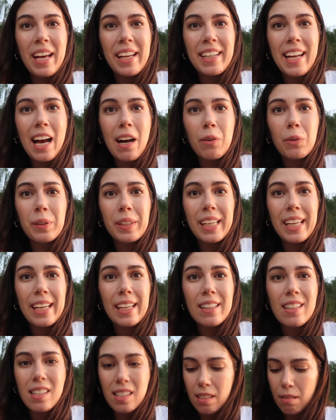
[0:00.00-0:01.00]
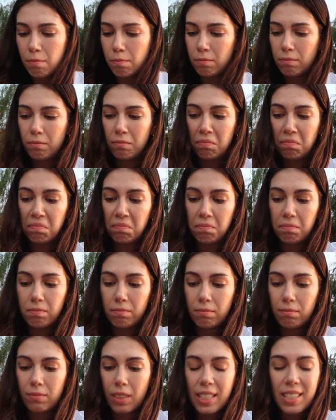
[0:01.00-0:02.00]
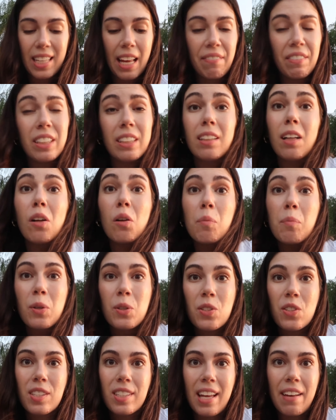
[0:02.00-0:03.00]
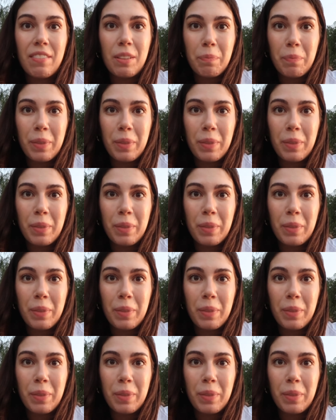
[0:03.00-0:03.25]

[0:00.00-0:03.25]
and now it's almost 7